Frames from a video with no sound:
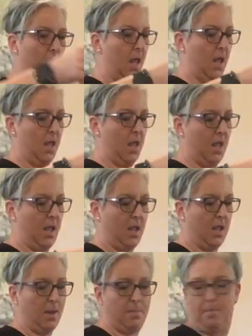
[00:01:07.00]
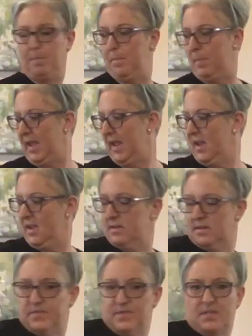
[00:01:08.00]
A band of